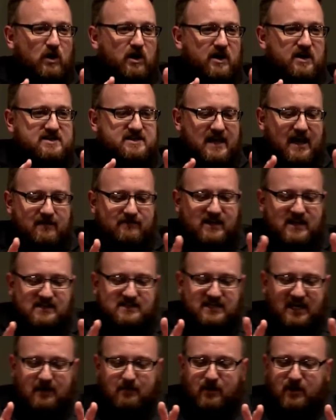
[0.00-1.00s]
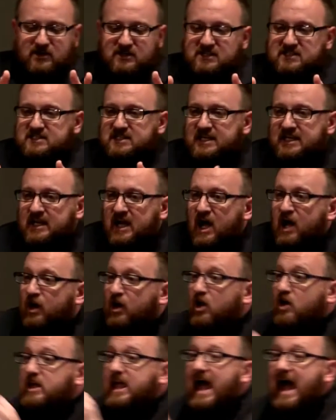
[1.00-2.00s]
words have that same urgency.
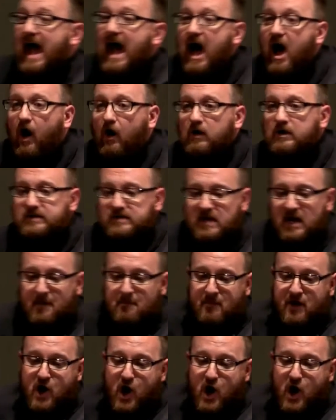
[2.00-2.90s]
Look out,